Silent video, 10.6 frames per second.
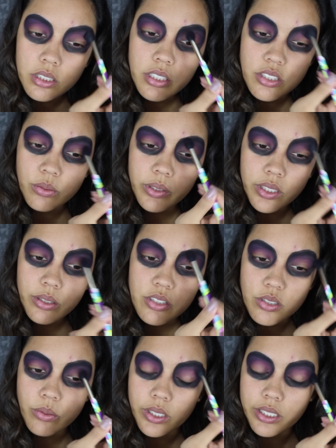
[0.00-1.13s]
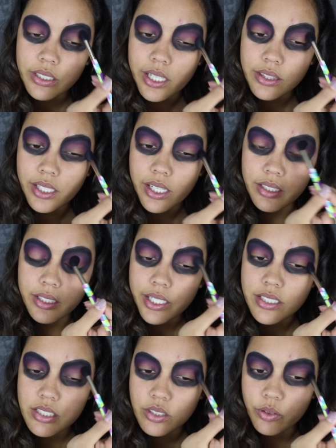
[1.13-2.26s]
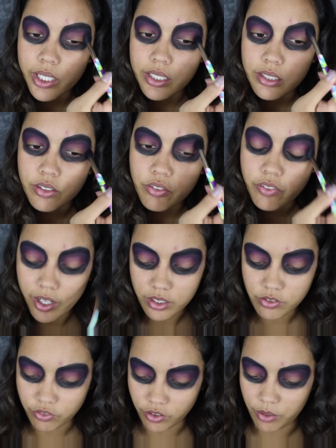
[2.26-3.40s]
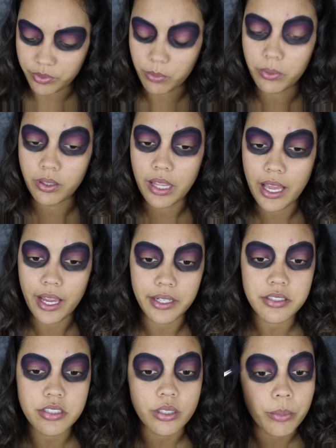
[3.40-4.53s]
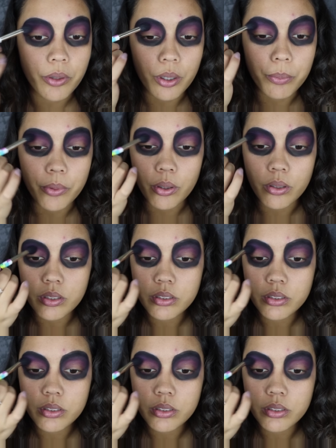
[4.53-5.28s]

because you really do want to get that nice gradient effect from the black to the purple.